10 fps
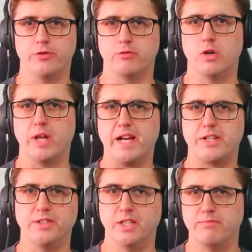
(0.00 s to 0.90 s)

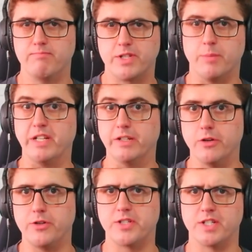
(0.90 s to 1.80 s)
Rolex and then somebody
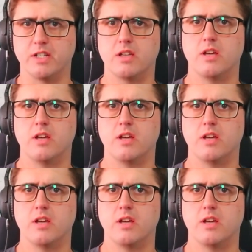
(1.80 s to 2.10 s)
noticing,